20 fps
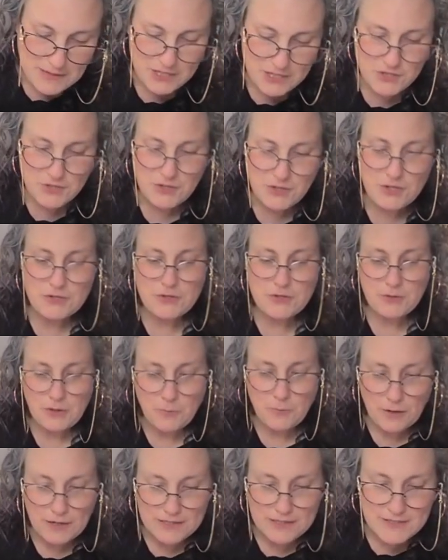to make sure you're
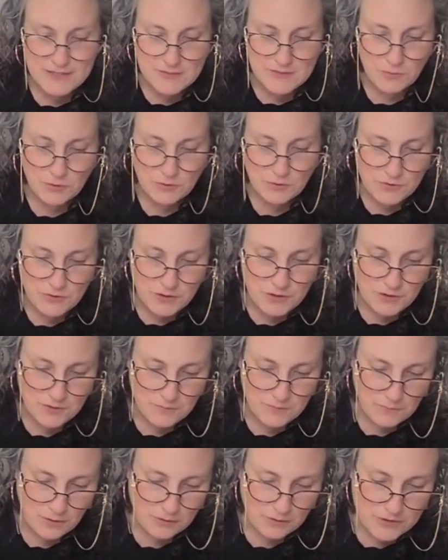doing one smooth
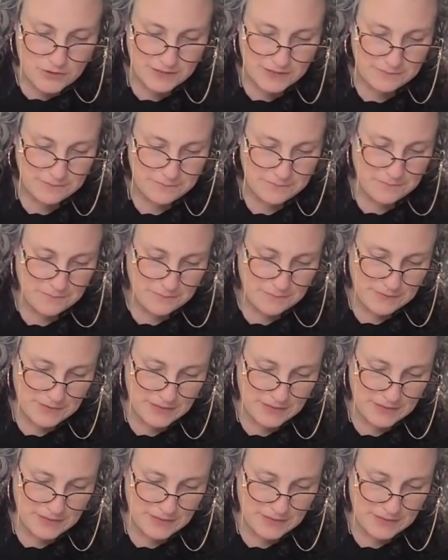motion.